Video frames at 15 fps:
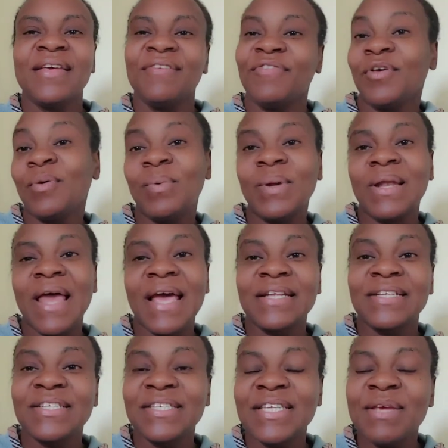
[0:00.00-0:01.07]
if you would like
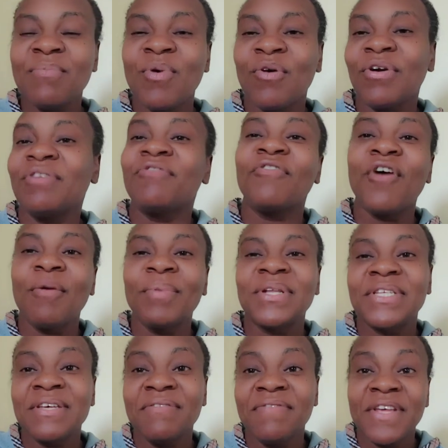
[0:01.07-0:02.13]
to see more
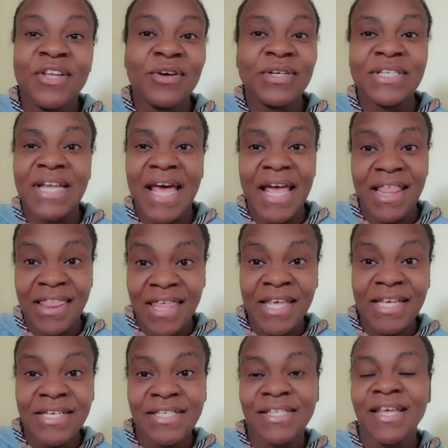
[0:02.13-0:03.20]
informative videos like
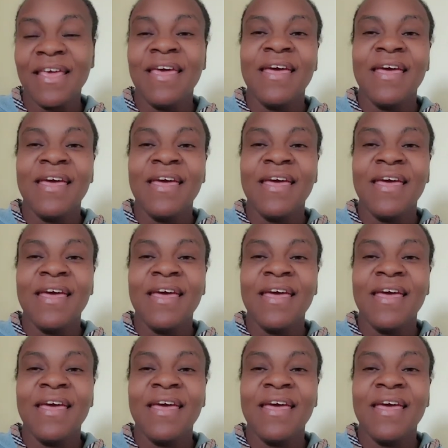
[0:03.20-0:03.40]
these.